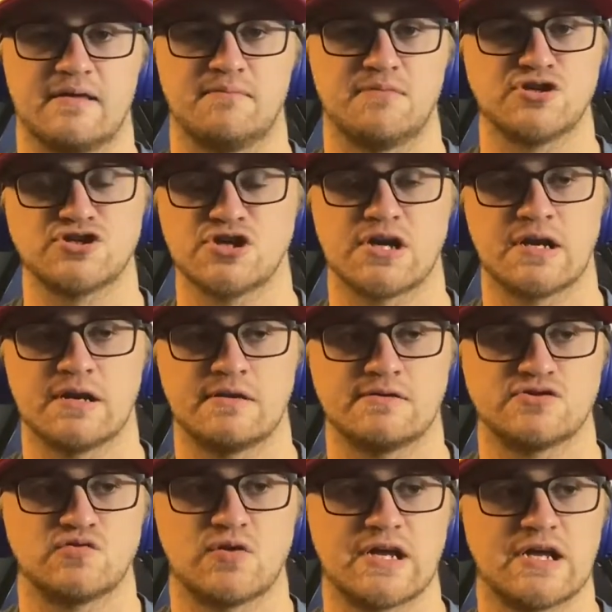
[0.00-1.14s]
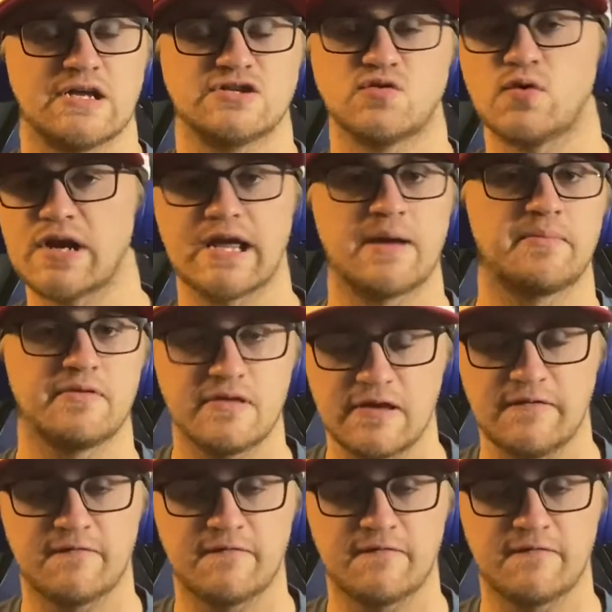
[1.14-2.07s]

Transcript: in Michigan in 2020, I believe,